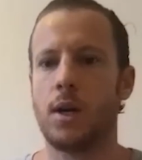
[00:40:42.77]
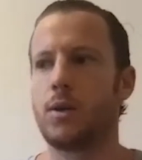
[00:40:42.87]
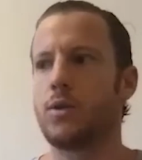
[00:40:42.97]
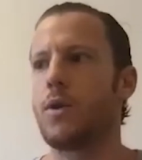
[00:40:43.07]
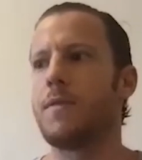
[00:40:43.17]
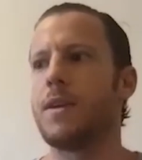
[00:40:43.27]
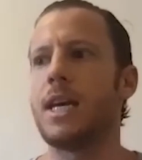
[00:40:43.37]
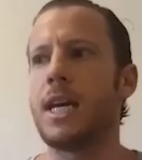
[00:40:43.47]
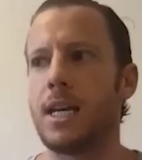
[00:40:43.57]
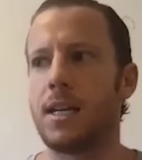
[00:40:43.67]
You sort of
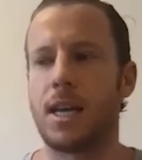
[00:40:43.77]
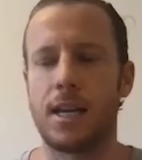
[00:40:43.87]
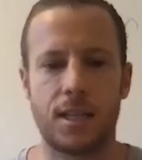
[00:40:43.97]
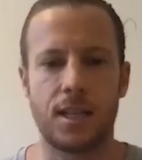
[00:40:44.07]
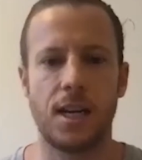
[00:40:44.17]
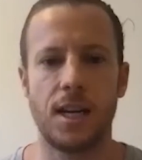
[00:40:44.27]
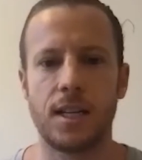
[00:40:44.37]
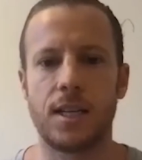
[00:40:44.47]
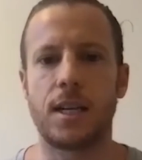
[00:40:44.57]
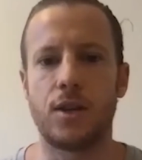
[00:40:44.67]
need this
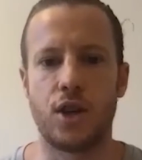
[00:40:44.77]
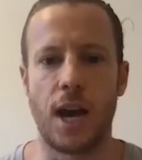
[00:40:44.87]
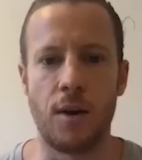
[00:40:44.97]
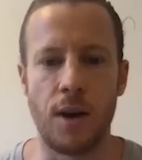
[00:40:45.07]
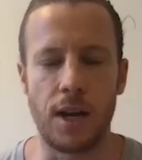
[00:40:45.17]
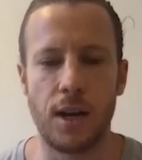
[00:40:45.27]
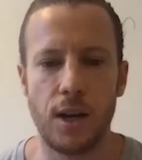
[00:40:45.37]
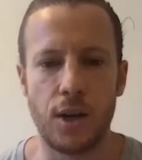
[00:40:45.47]
degenerate